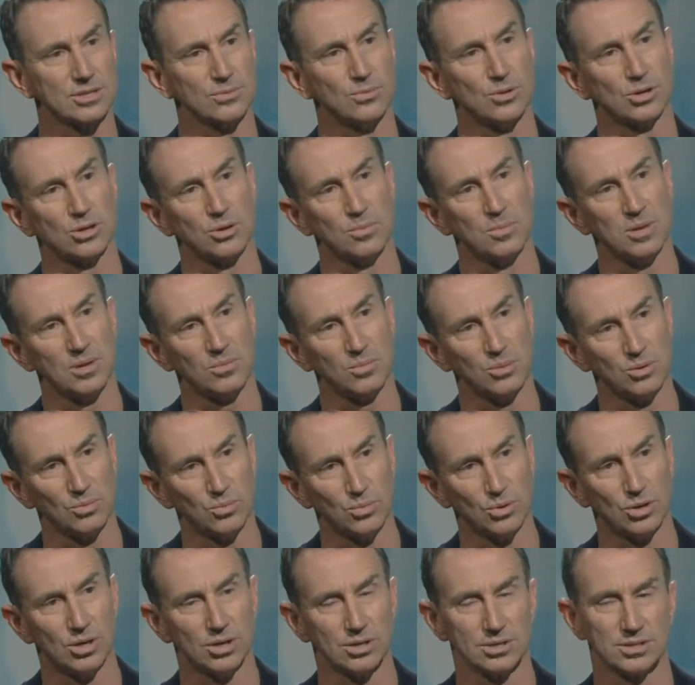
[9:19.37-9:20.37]
and what commitment
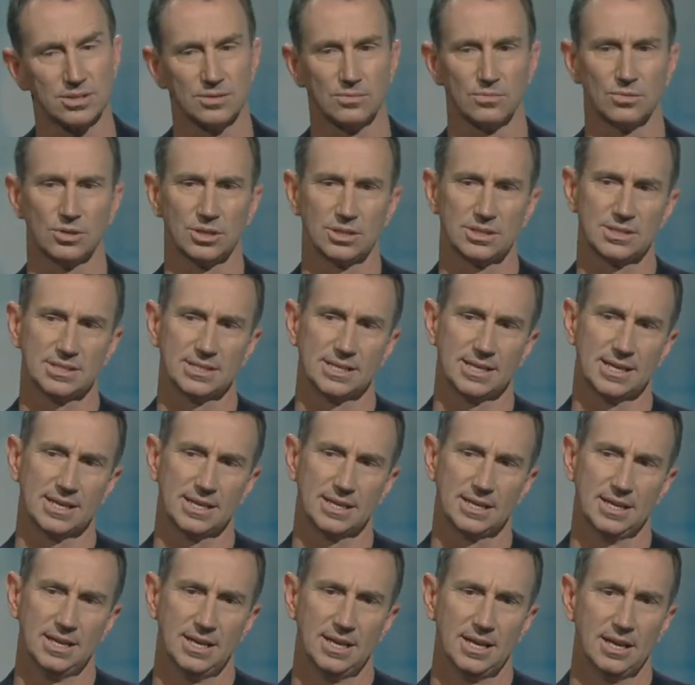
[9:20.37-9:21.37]
was and what
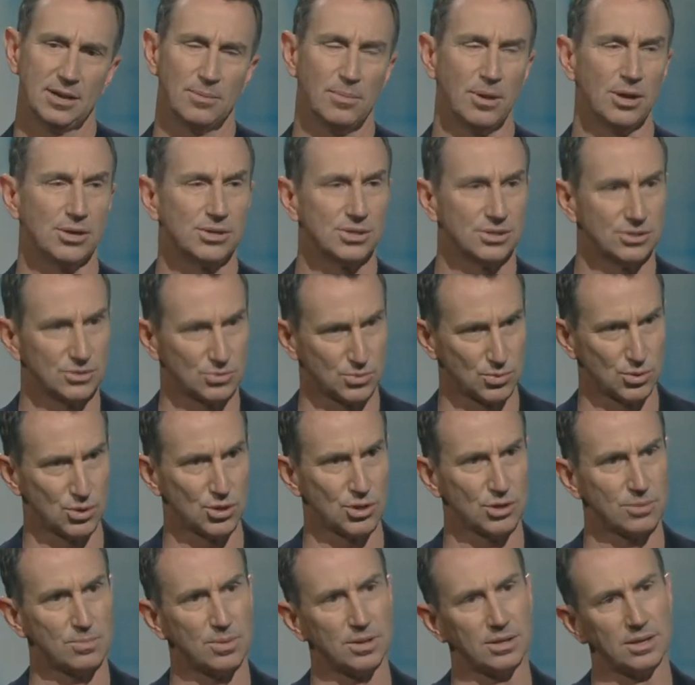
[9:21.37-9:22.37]
emotions
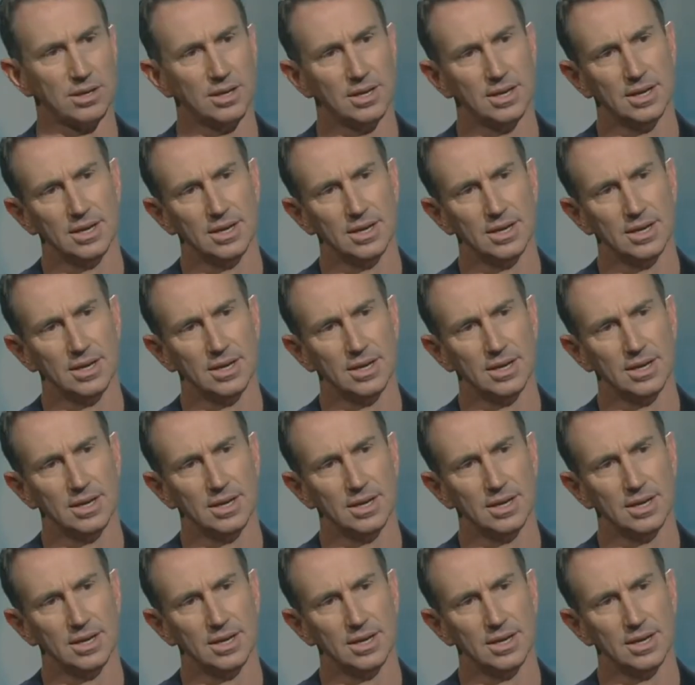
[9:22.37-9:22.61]
were. But